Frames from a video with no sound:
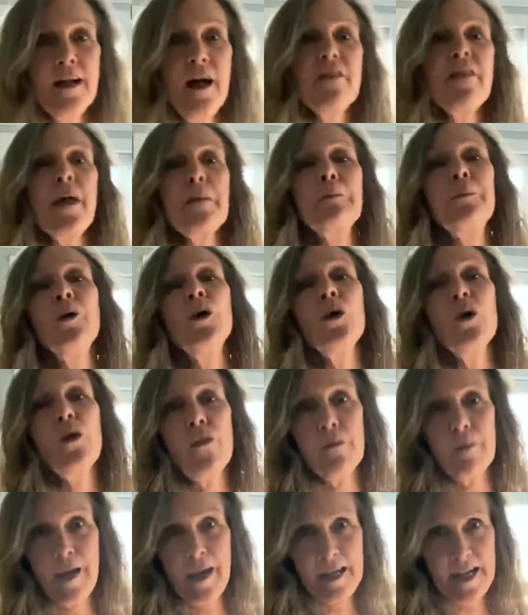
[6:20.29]
They pull the
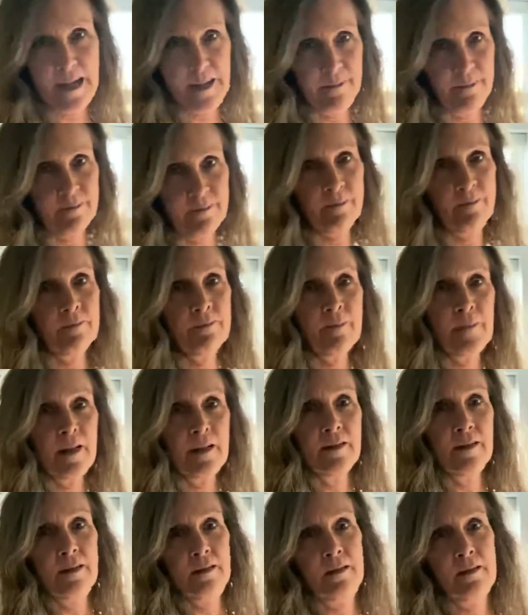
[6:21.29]
money.
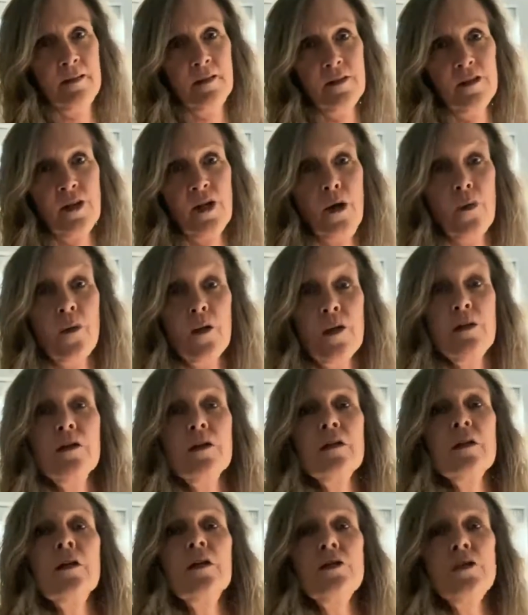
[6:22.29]
So
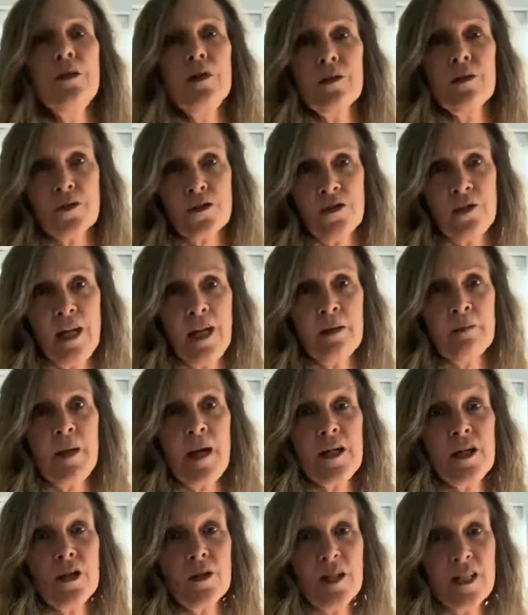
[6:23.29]
you either stand by
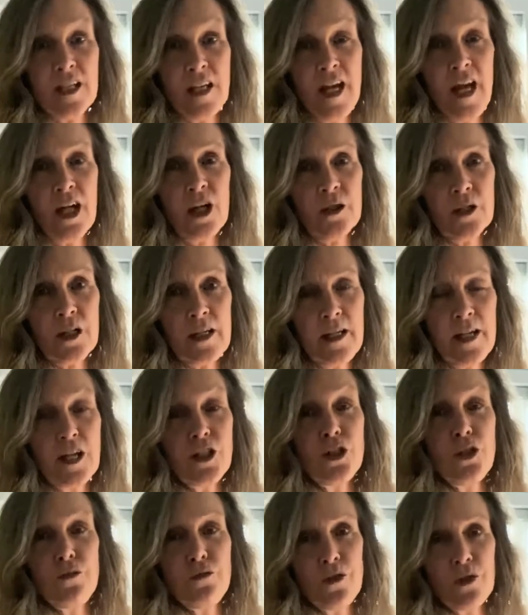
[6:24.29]
your integrity and
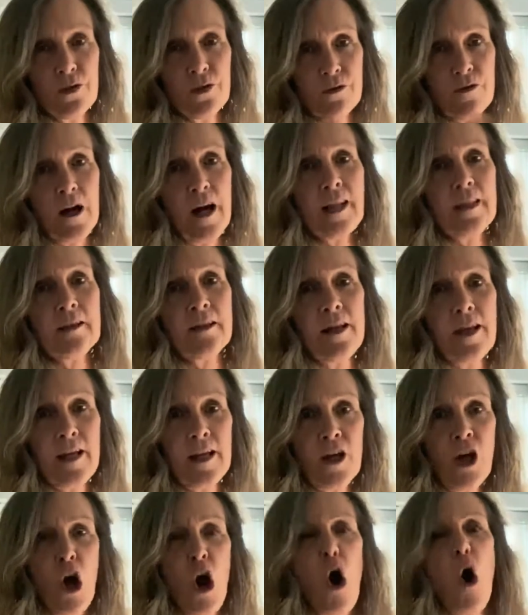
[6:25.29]
you do the right
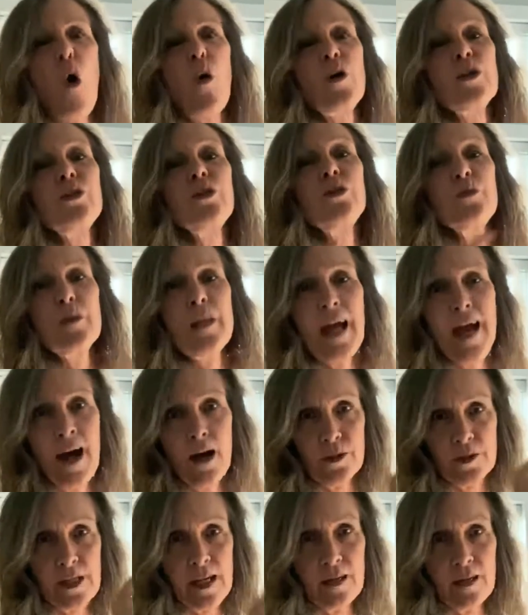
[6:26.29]
thing, or you
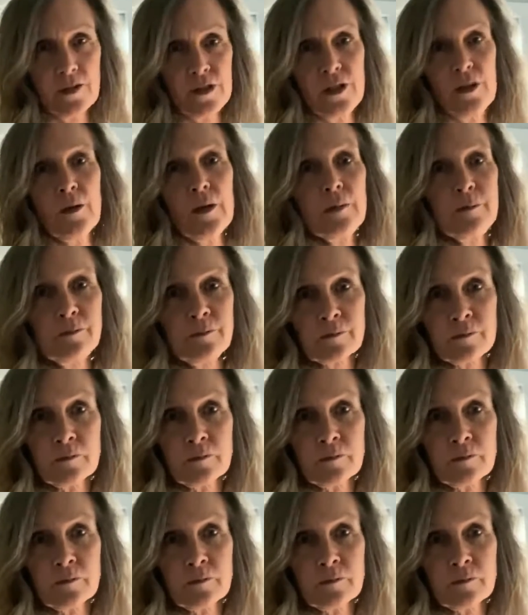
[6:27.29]
kowtow to them.